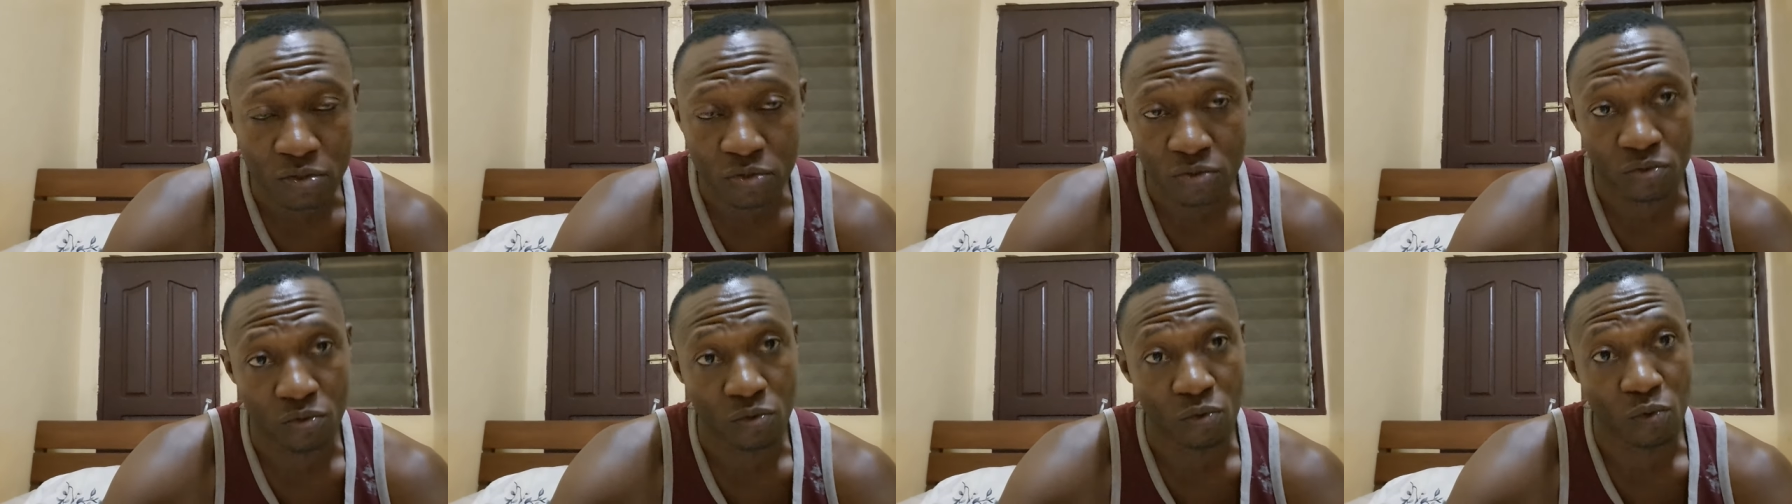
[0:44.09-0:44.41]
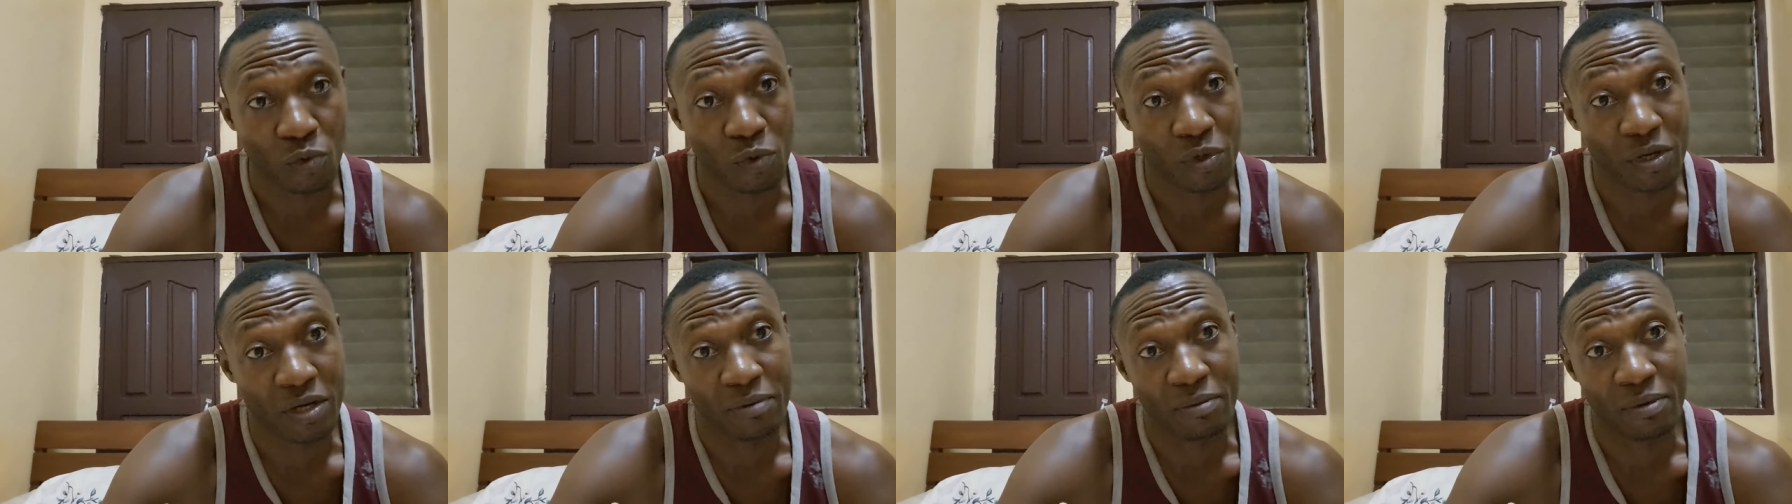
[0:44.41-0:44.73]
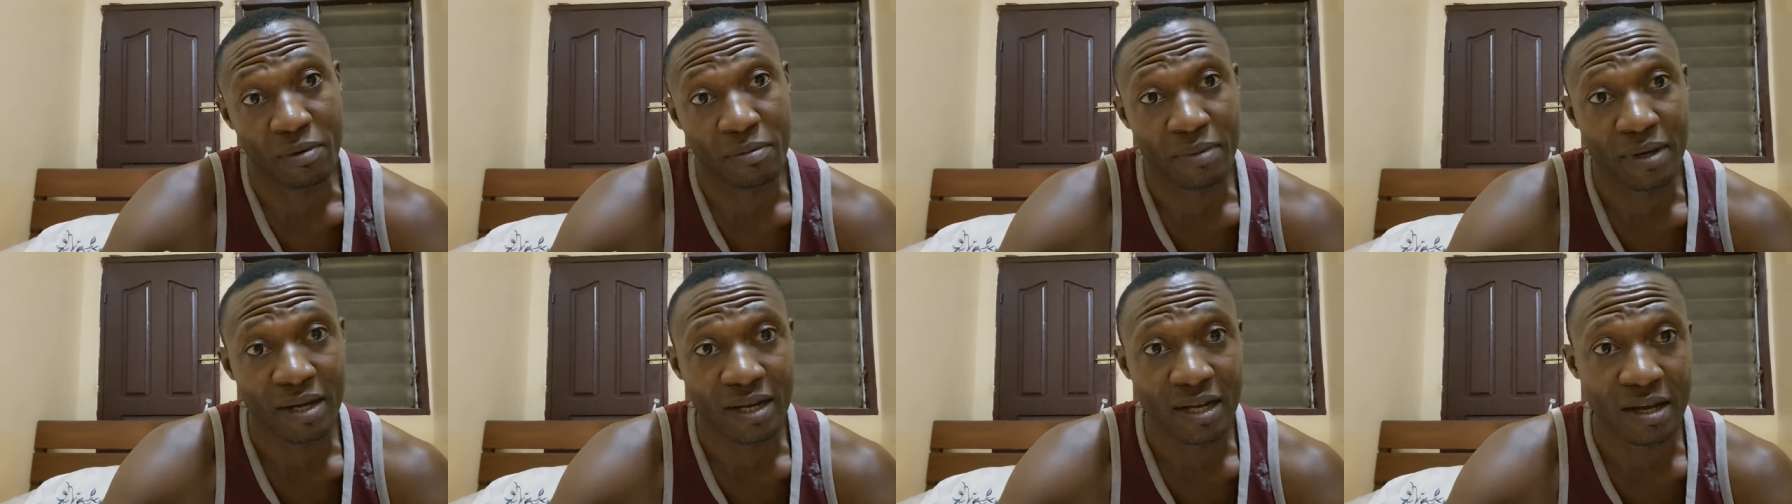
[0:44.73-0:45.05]
So we
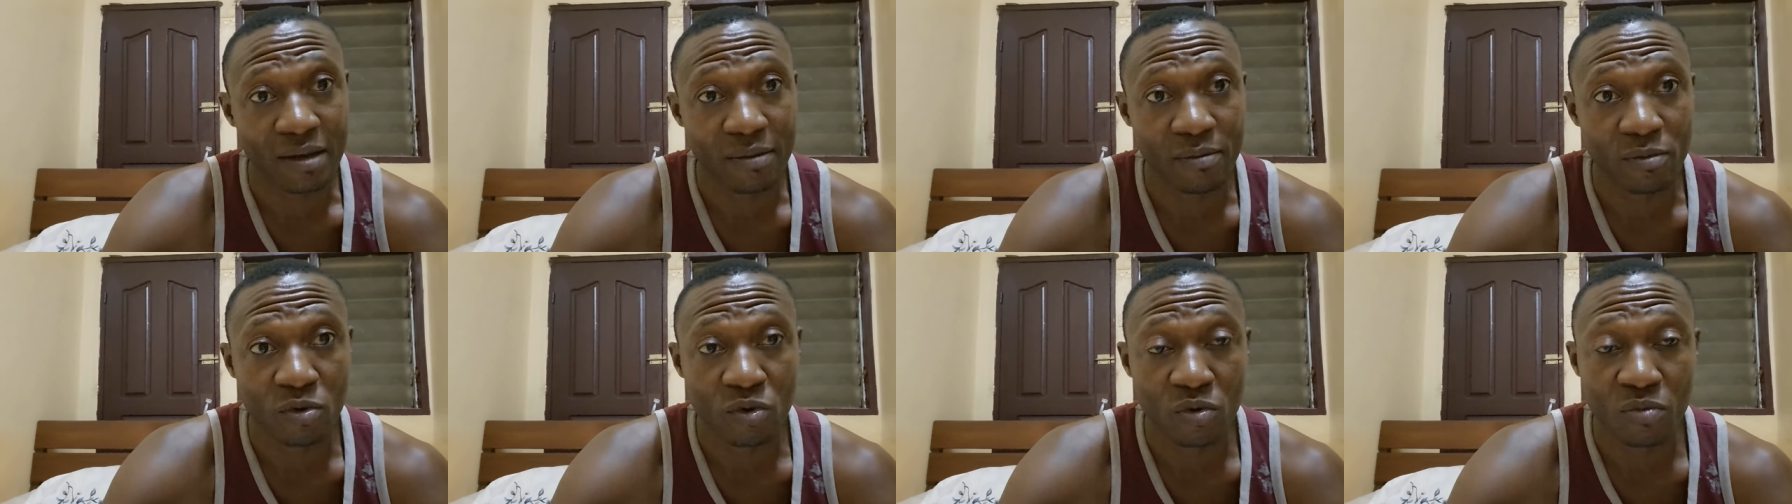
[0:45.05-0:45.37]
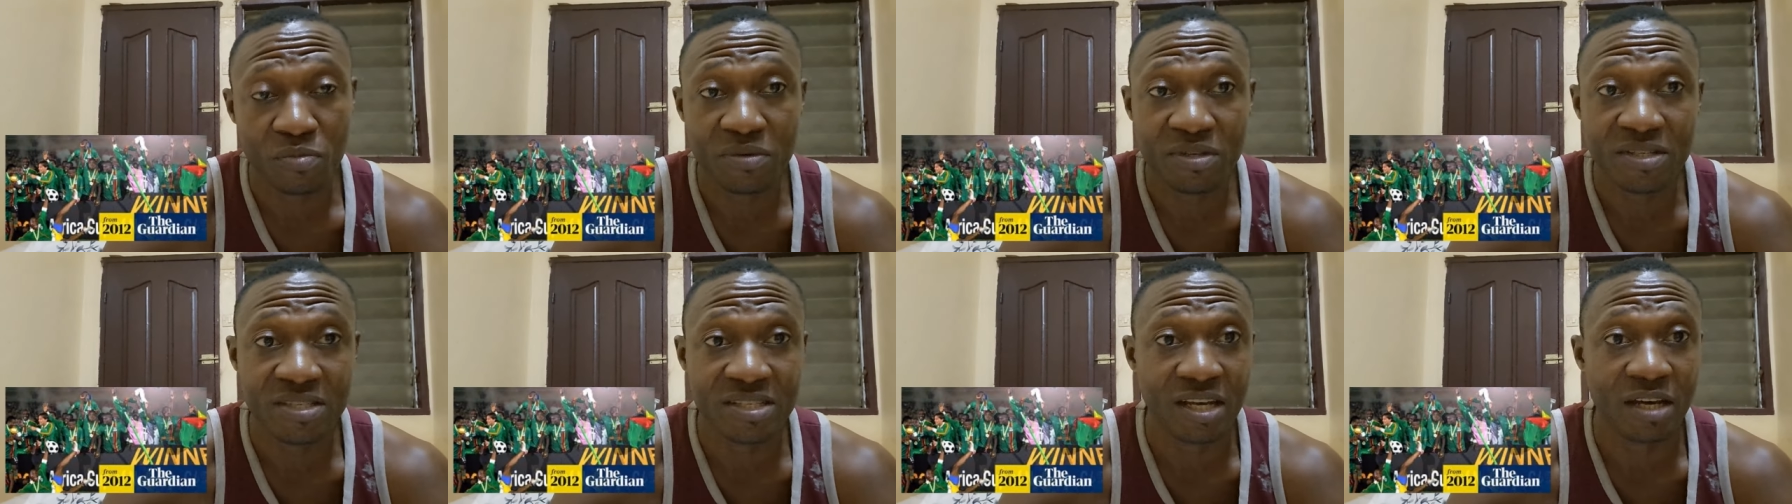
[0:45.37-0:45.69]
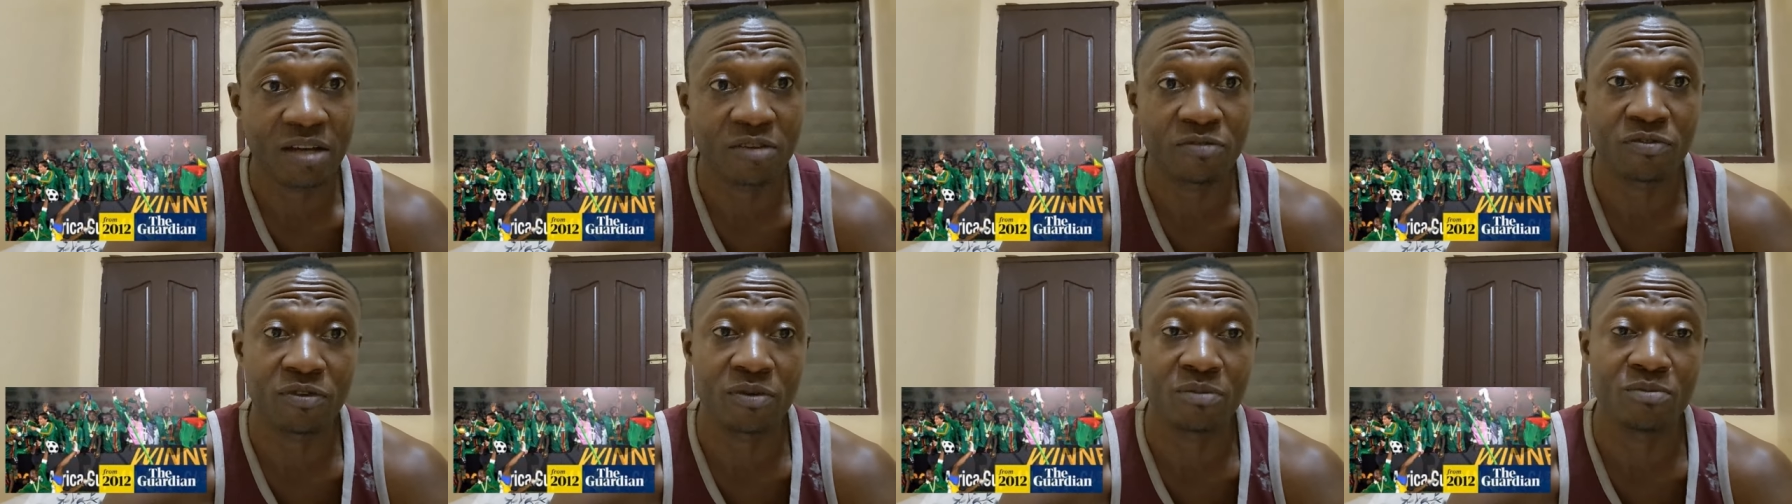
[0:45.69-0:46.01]
remember Cameroon missed
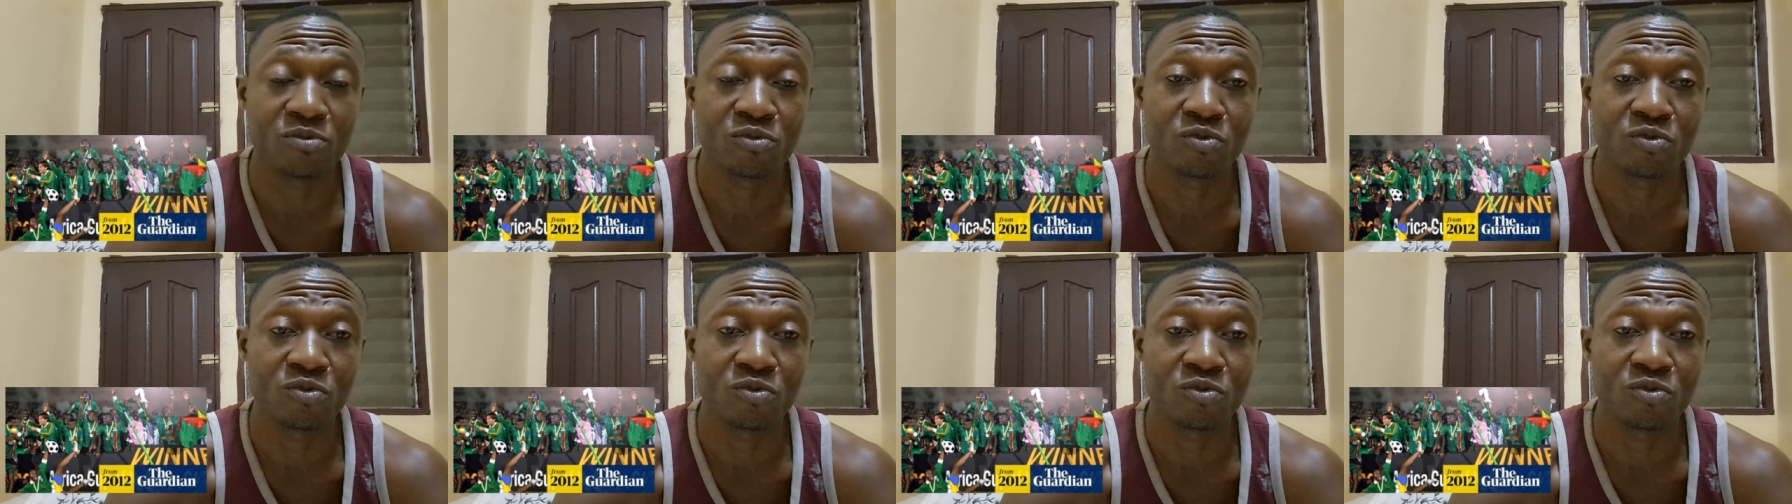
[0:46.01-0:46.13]
out from